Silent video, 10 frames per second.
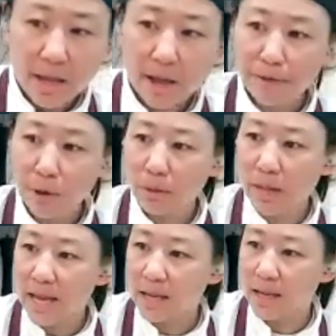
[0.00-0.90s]
If you
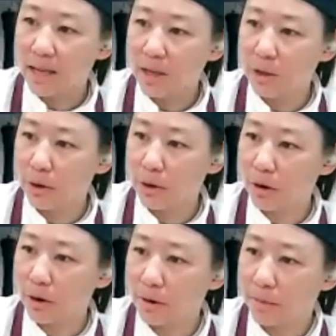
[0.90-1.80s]
like
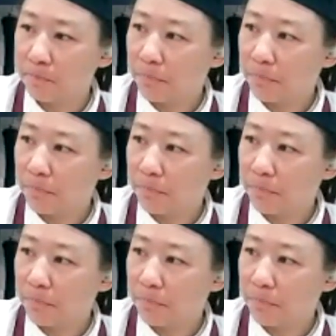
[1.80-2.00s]
your